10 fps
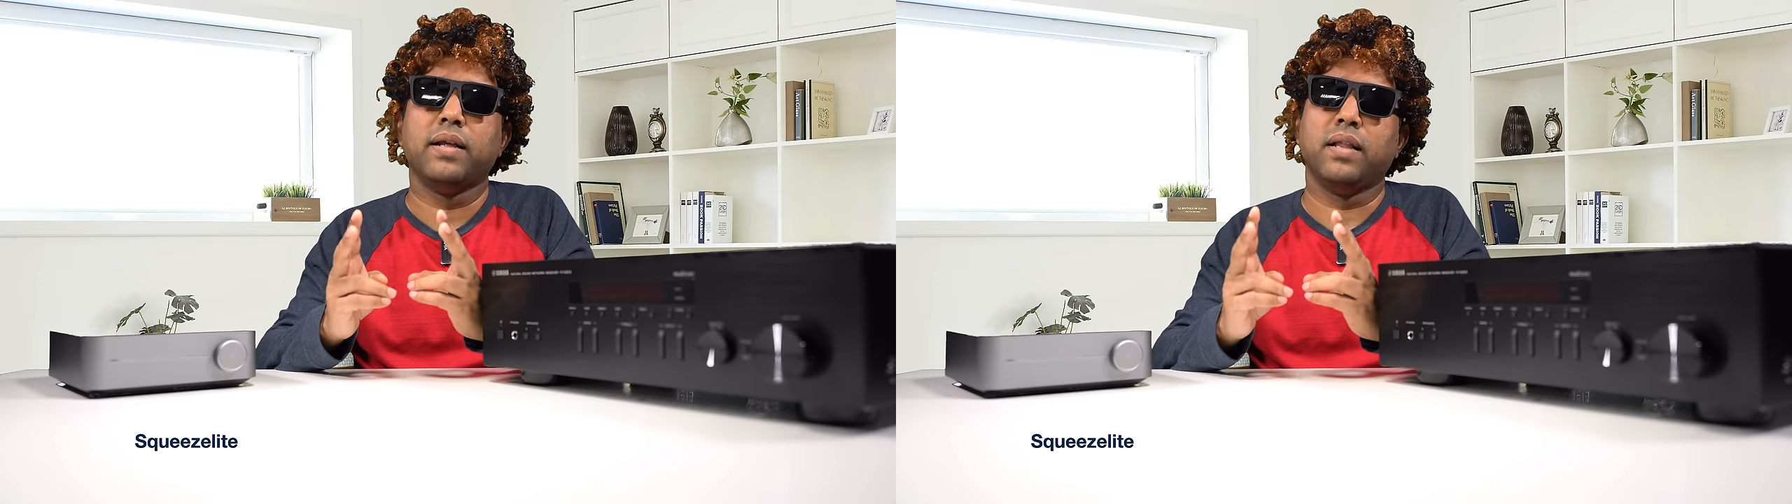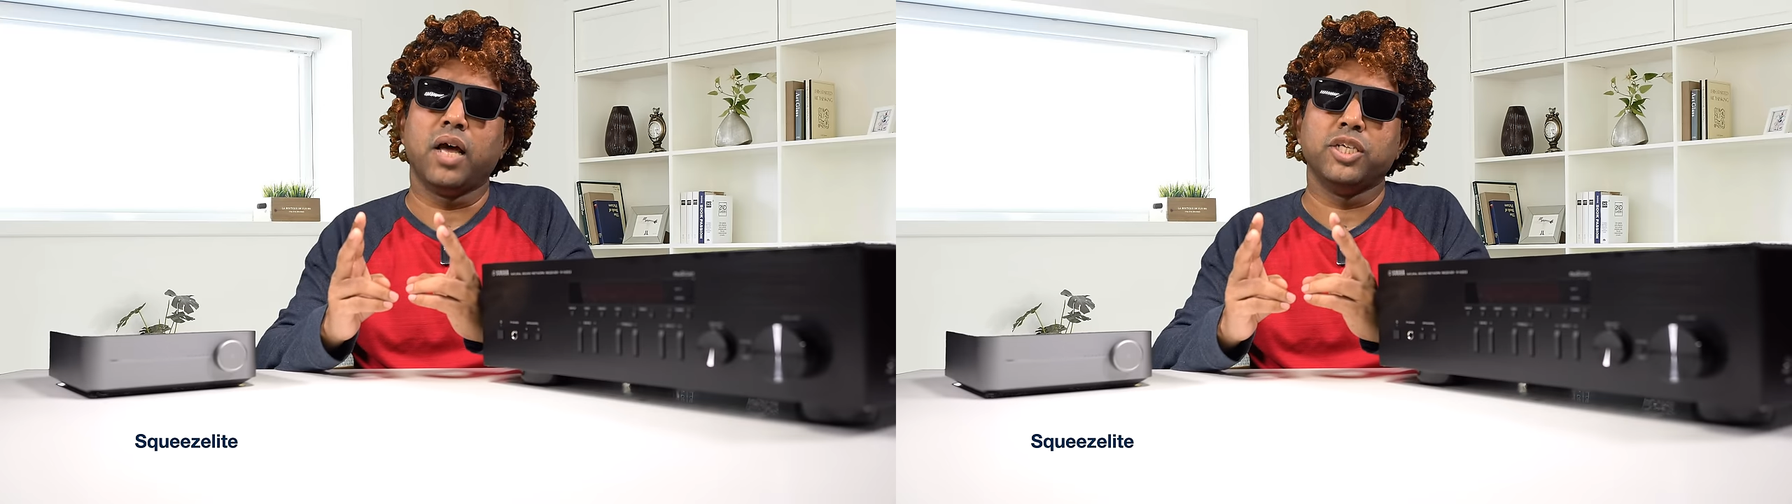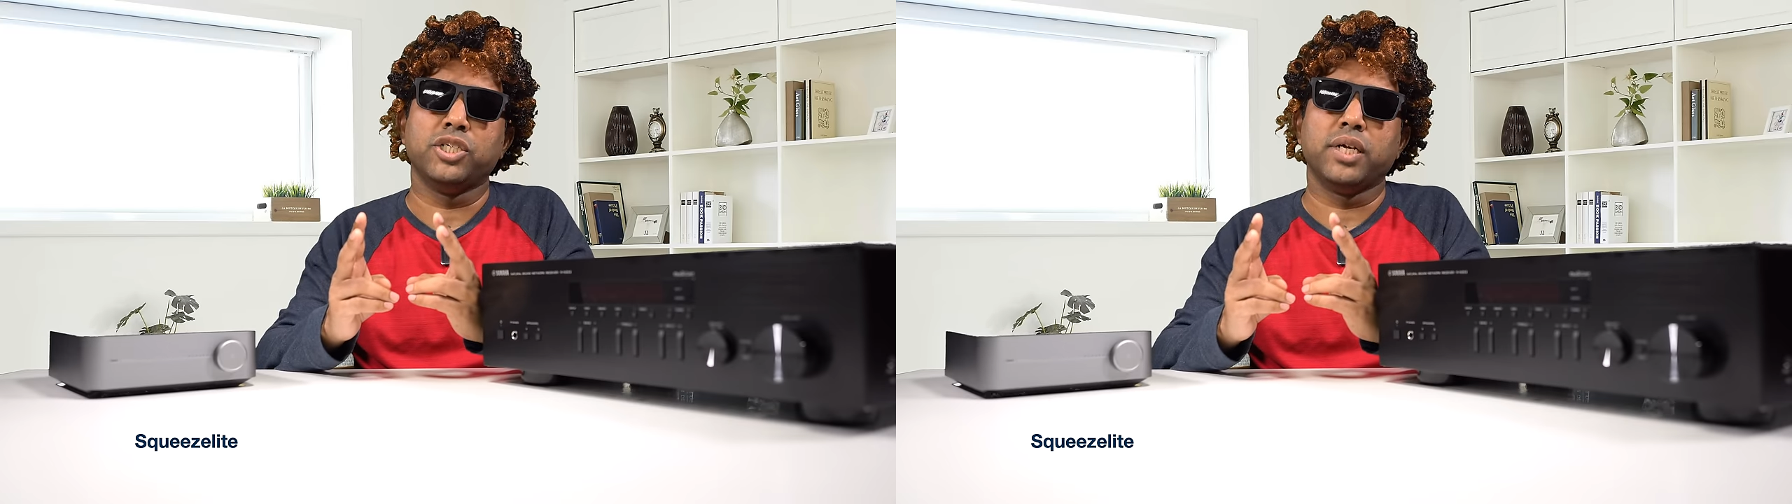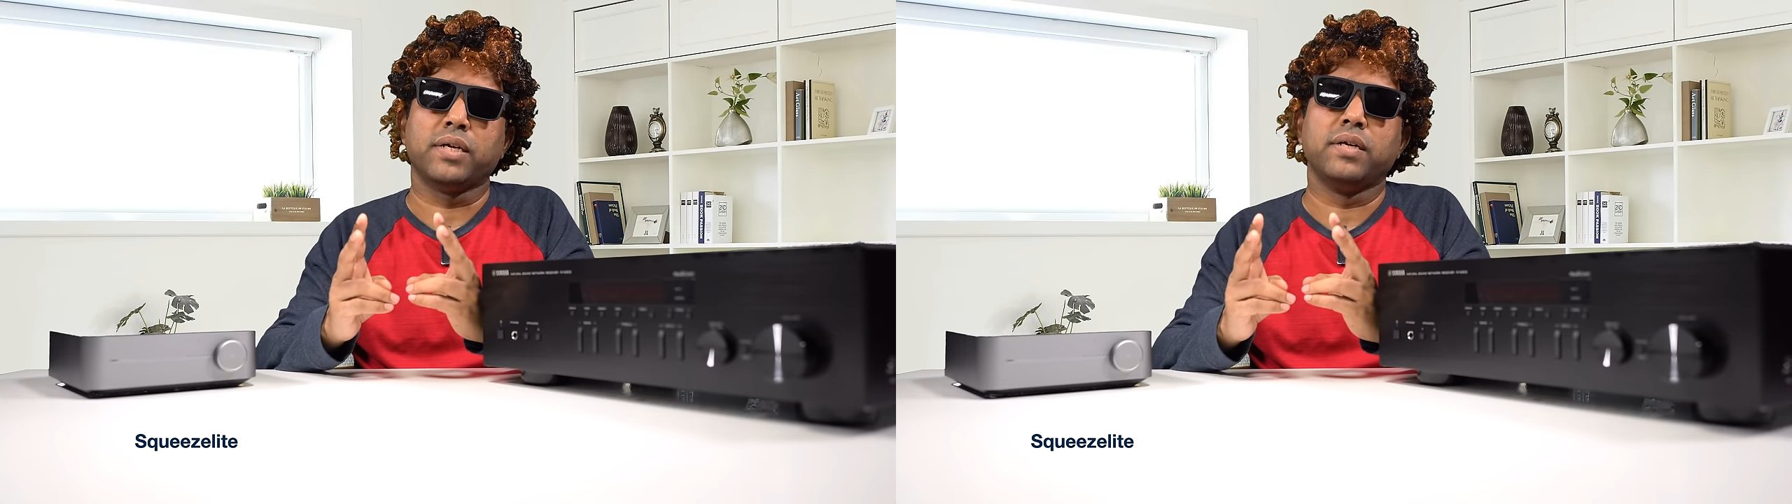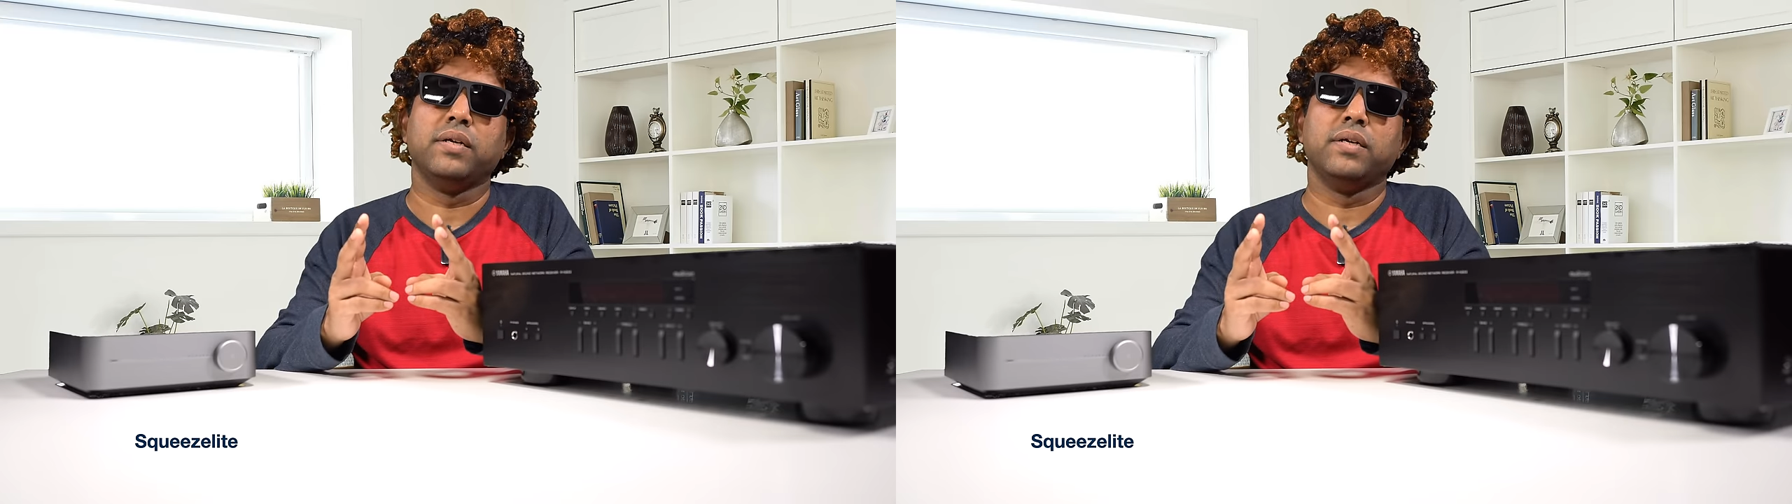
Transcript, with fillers: Logitech